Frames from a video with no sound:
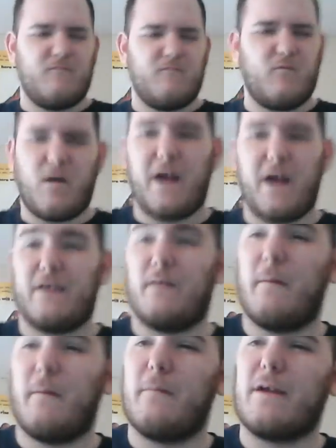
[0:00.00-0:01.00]
wow,
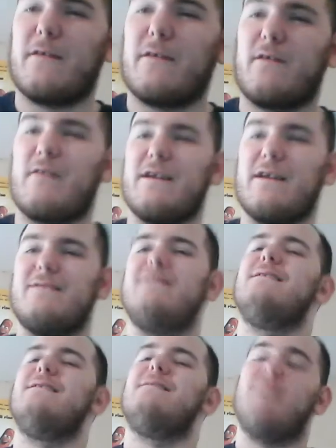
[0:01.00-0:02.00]
remembering it the greatest.
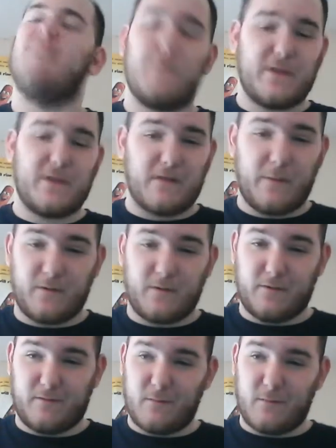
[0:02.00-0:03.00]
That particular episode
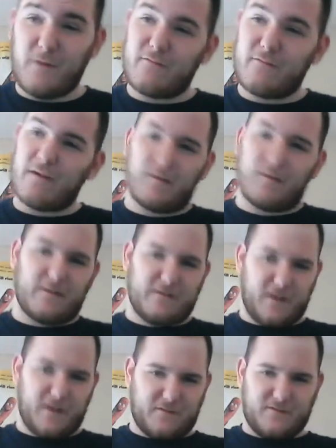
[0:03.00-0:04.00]
is one of my favorite, good
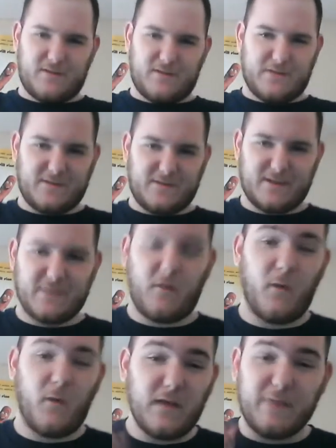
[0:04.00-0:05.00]
character and clever, and give
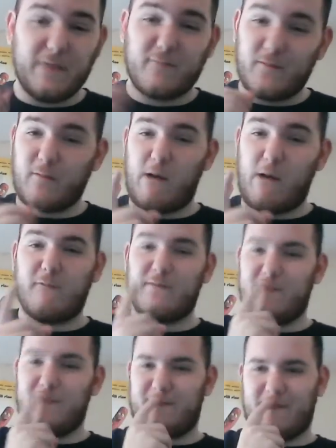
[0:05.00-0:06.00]
only for the reference to
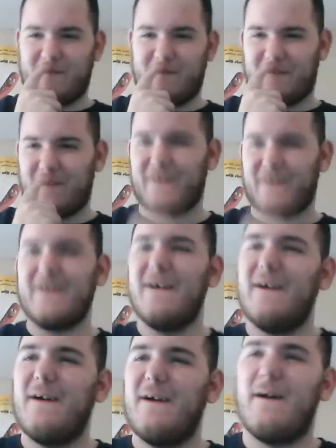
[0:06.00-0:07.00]
the theme
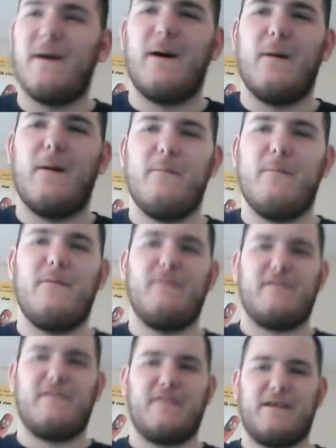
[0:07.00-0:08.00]
song.
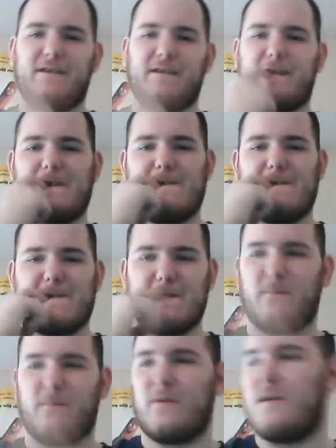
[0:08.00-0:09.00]
Which they did a song with
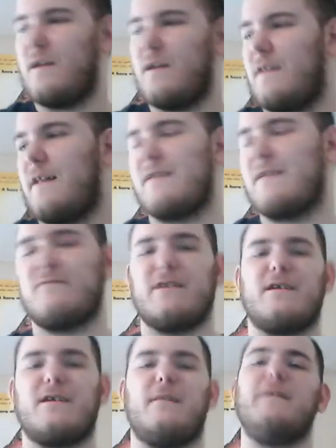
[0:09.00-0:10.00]
him, or that to be
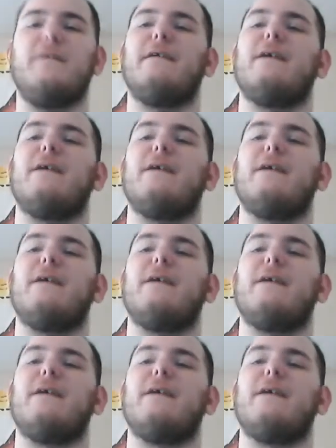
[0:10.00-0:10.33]
gone. Anyway.